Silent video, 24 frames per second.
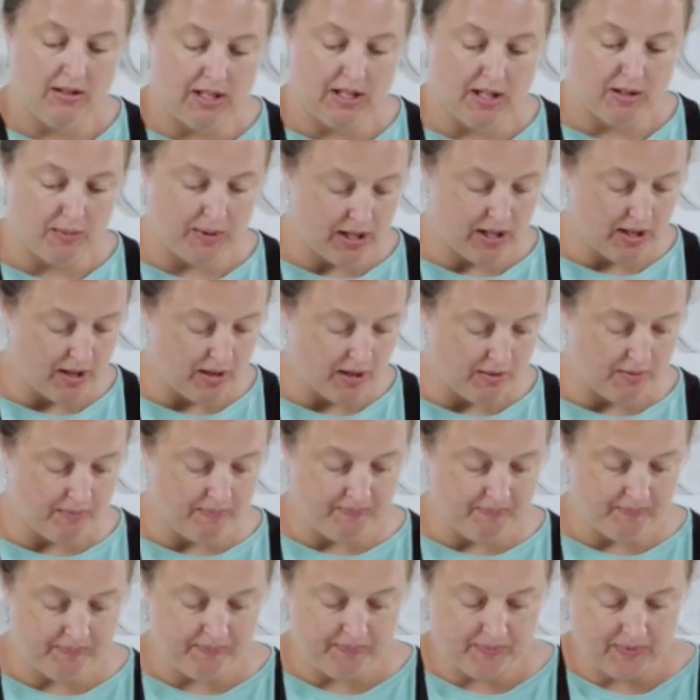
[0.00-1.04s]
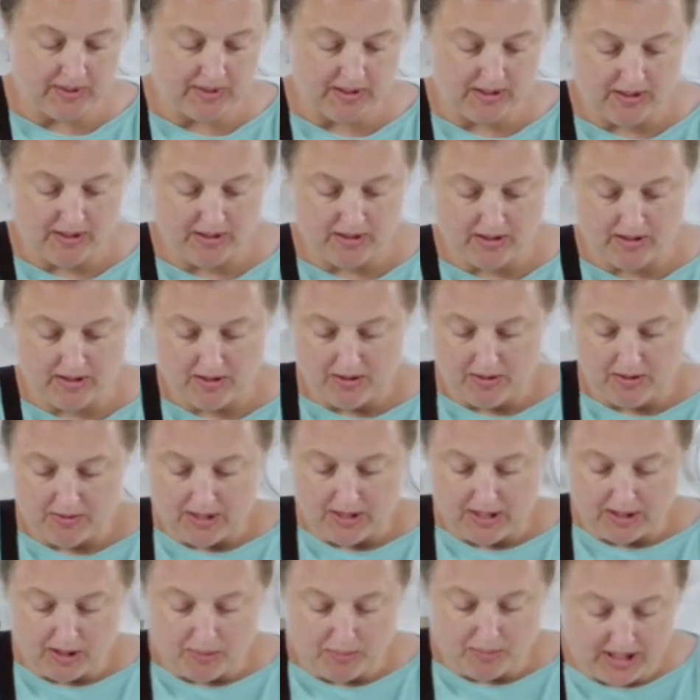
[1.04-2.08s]
There we go.
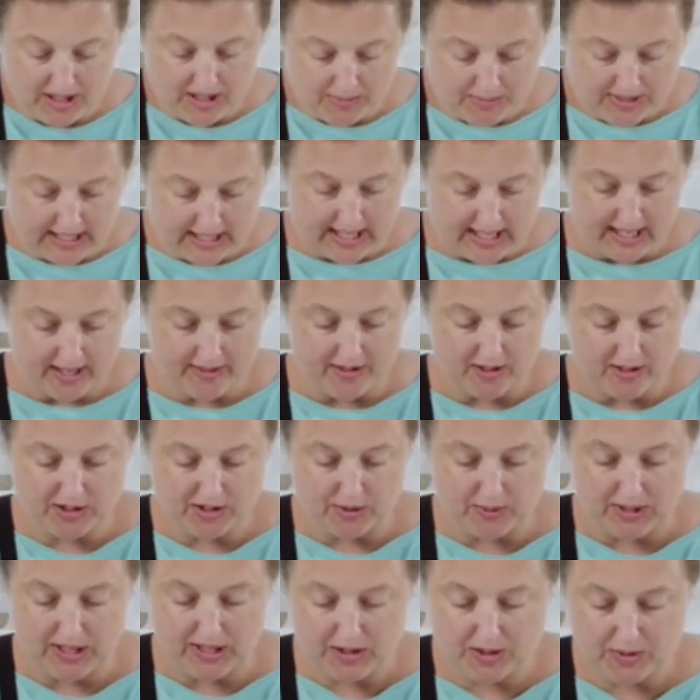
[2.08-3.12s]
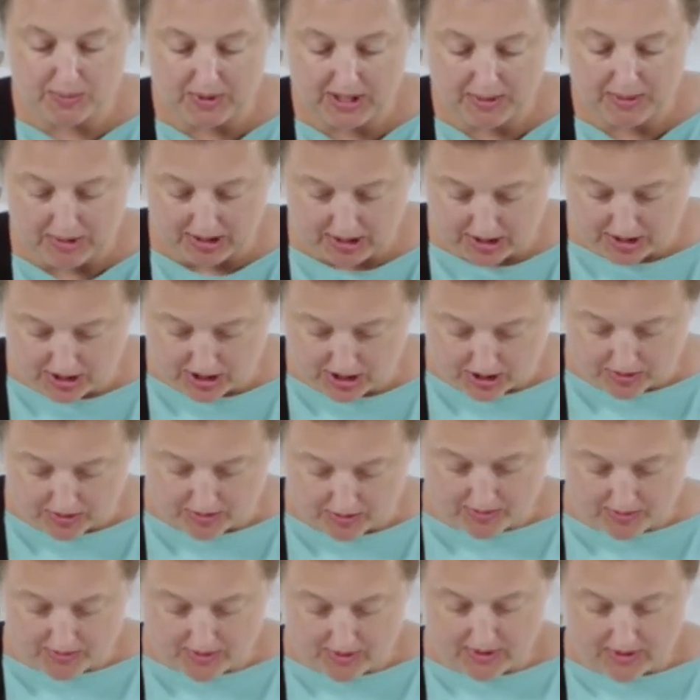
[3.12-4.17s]
So I'm going to bring them together. So here's what I'm going to
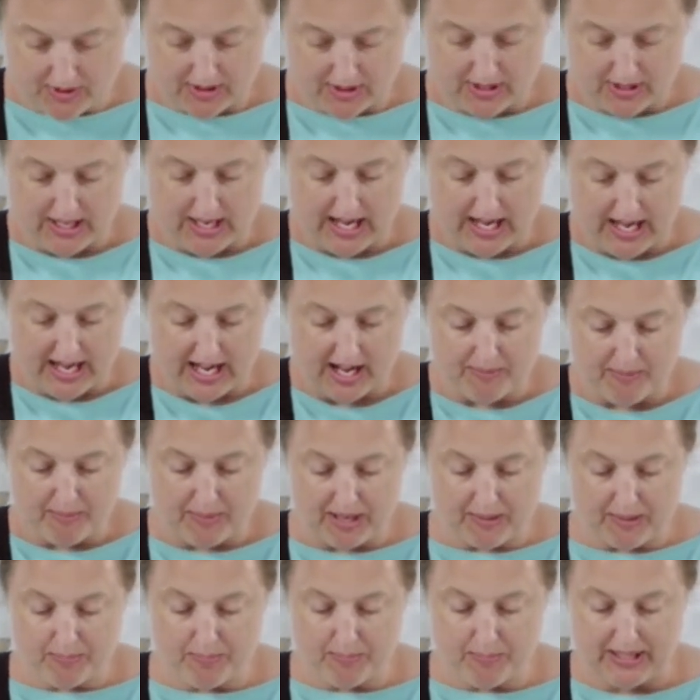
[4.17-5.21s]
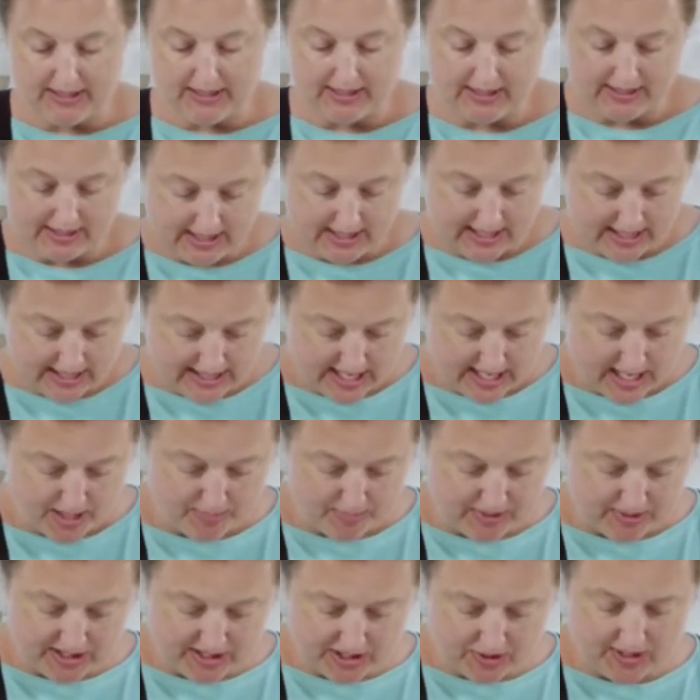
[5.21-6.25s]
do. I have my pieces lined
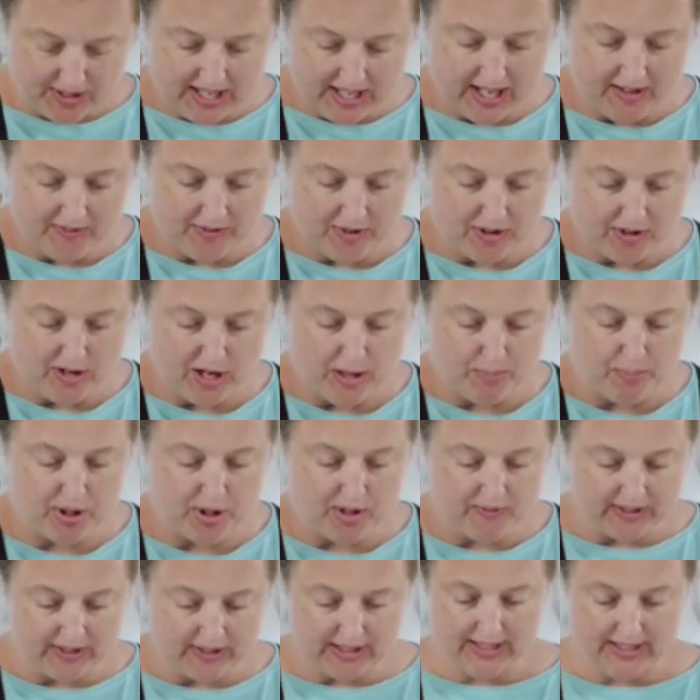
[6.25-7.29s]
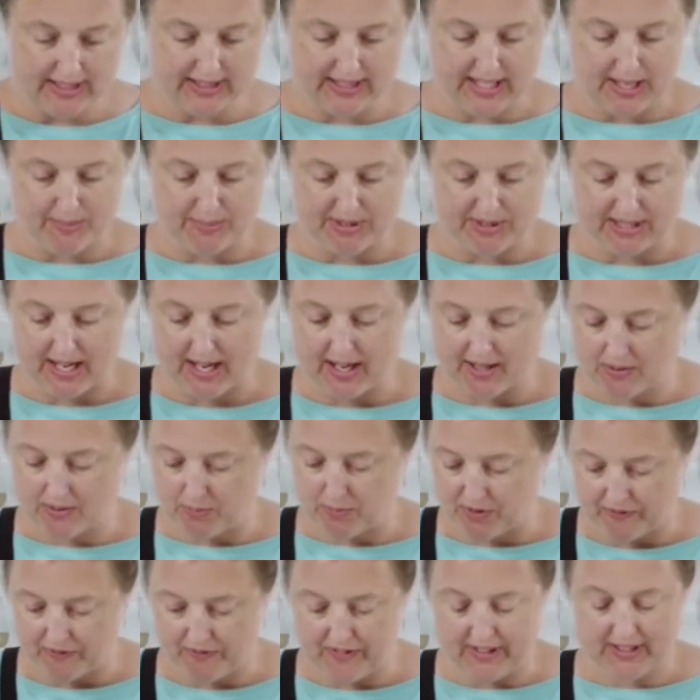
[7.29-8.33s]
up, and it's okay if they're not perfectly the same size.
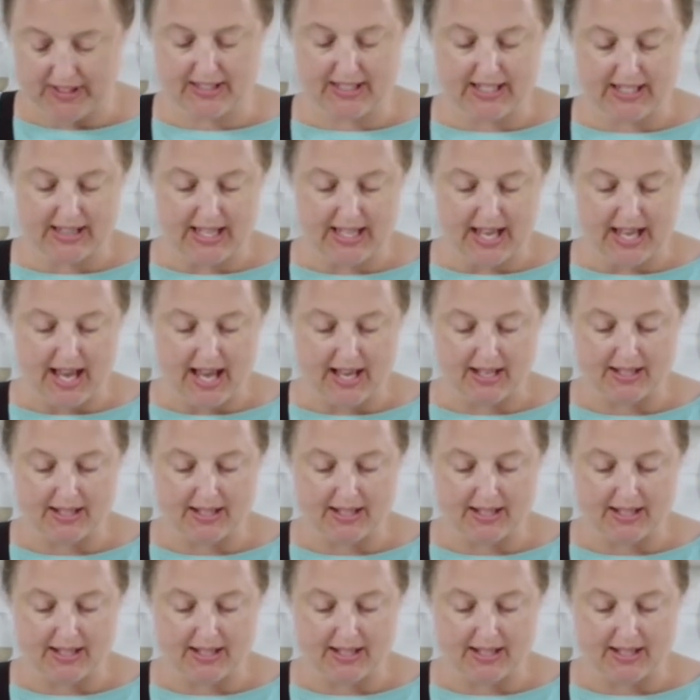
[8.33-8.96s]
We'll fix it at the